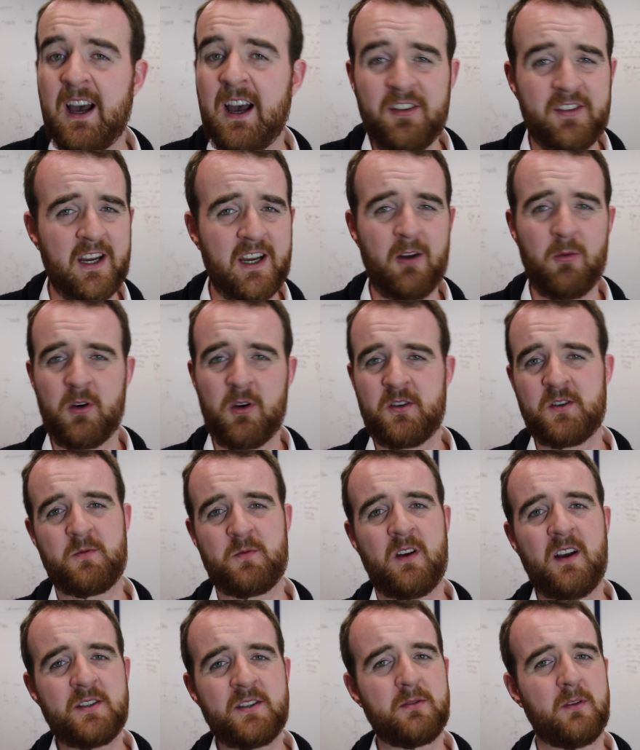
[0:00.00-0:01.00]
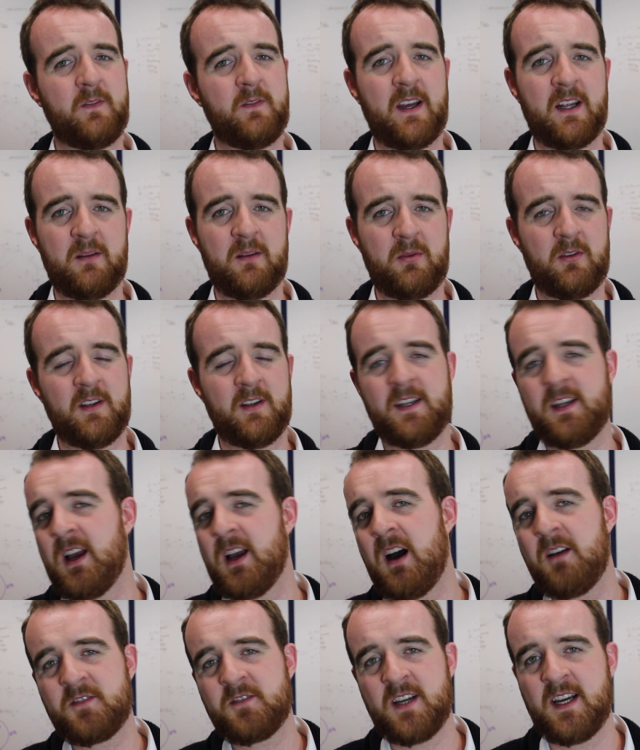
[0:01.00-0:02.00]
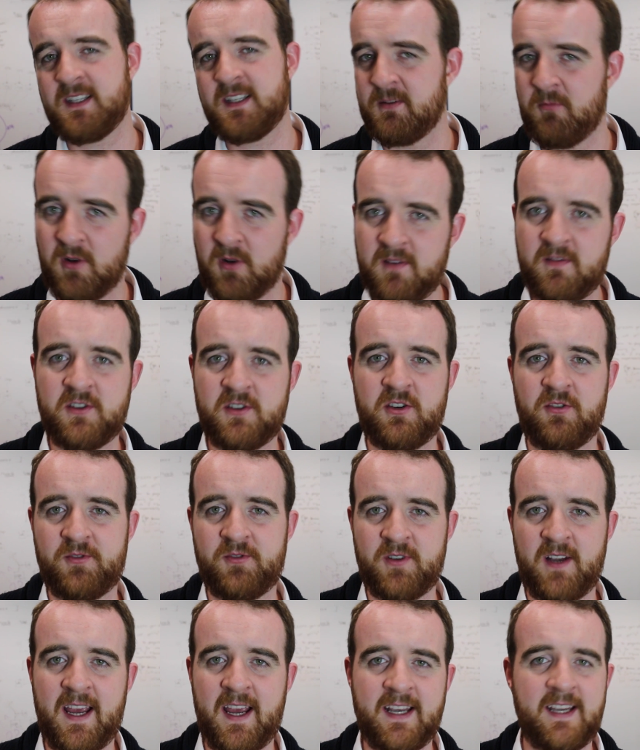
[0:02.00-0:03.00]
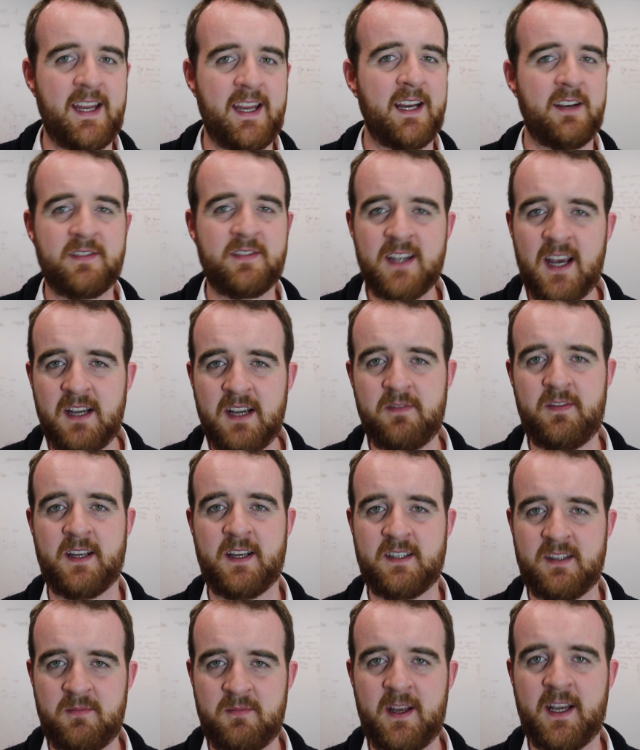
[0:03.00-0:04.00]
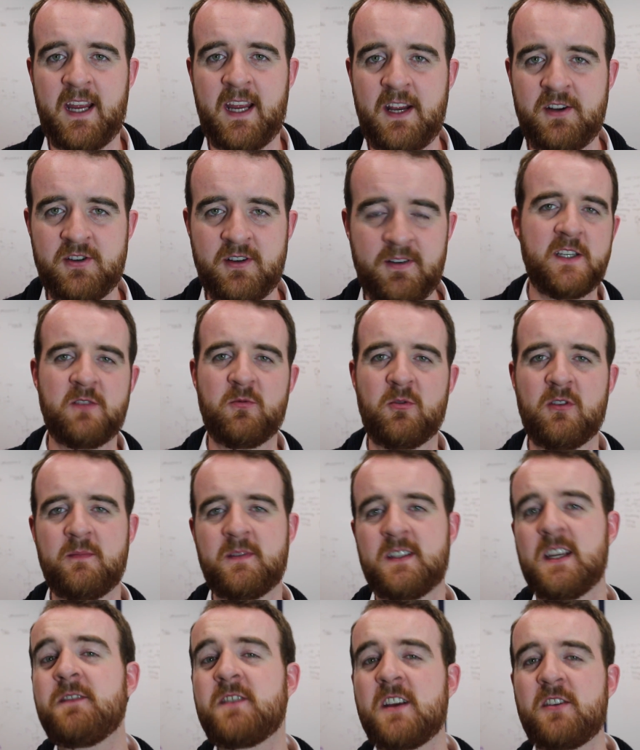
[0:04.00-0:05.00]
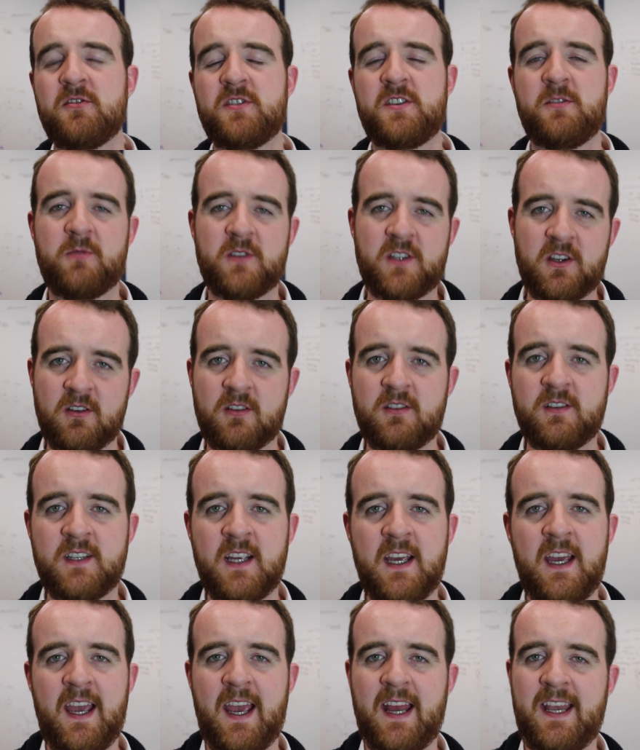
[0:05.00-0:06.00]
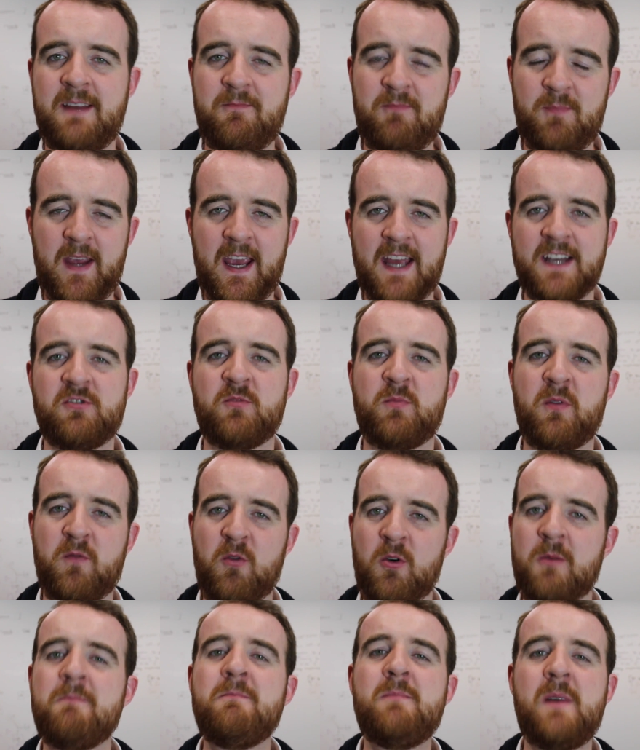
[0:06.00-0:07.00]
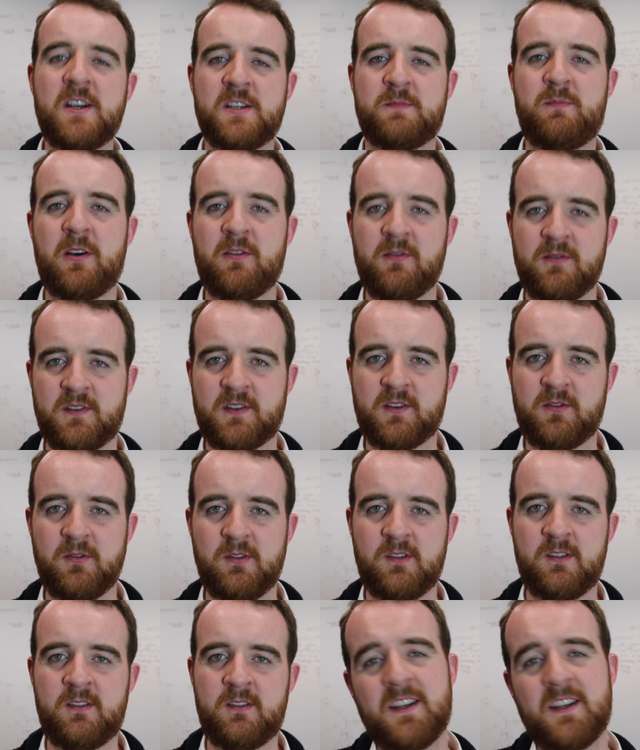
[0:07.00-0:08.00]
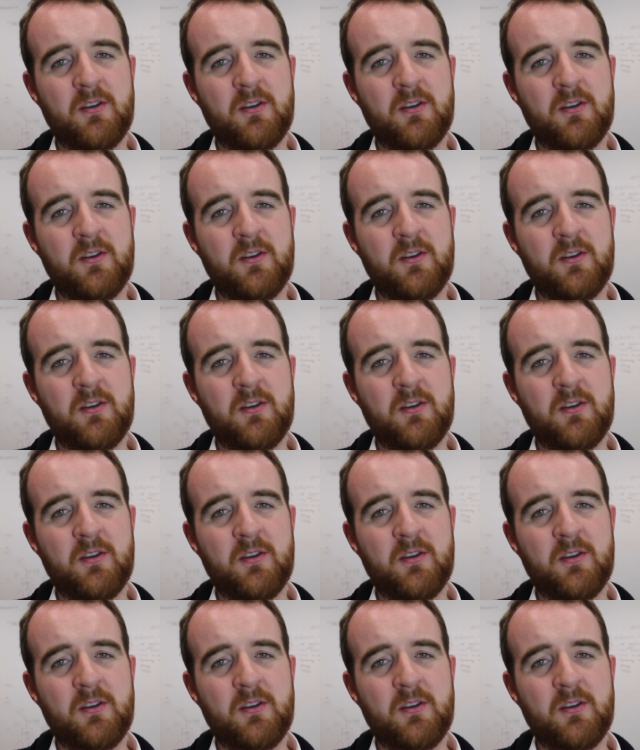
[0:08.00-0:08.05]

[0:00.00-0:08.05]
Healthcare workers were also available in the off chance that one of the children had a negative side effect to the medication. After being dewormed, Saf's energy returned and he began to perform much better in school.